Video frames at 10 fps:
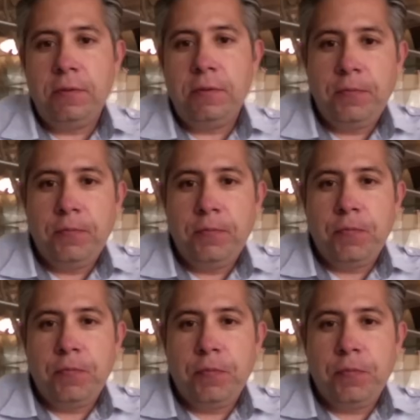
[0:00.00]

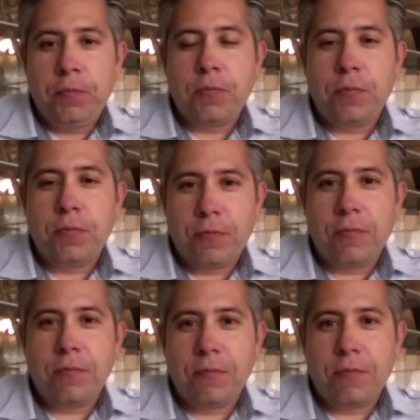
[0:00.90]

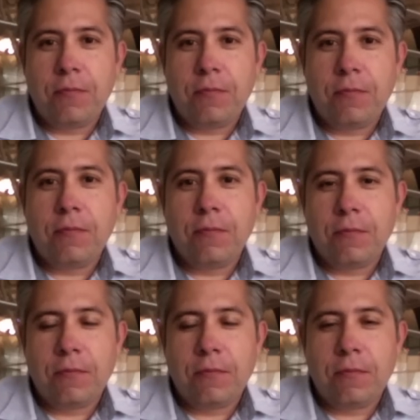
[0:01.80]

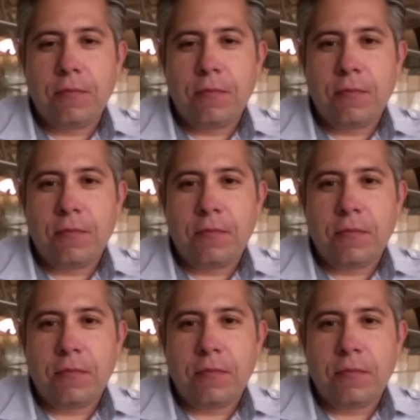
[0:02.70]

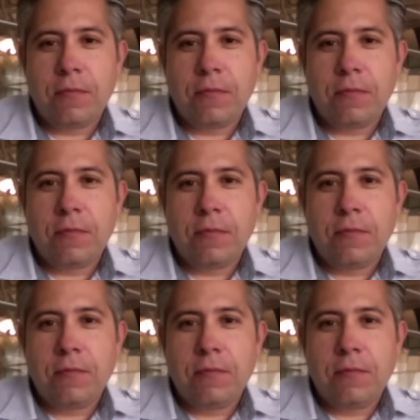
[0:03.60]

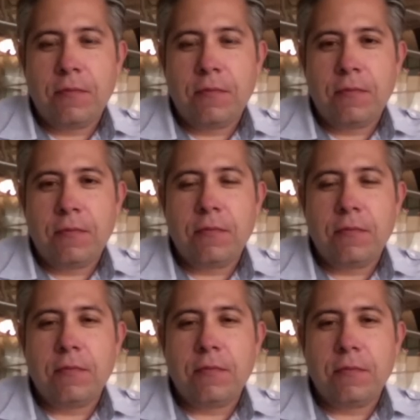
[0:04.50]

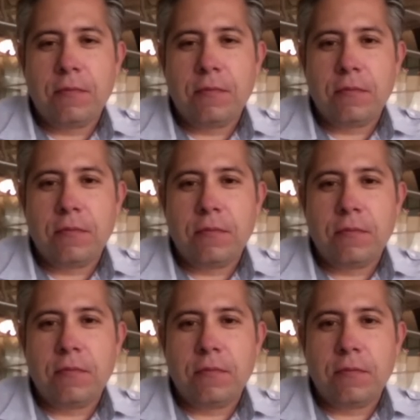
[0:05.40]

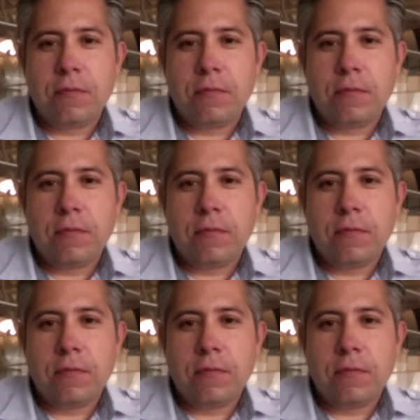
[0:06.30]
No words are spoken by the person on screen.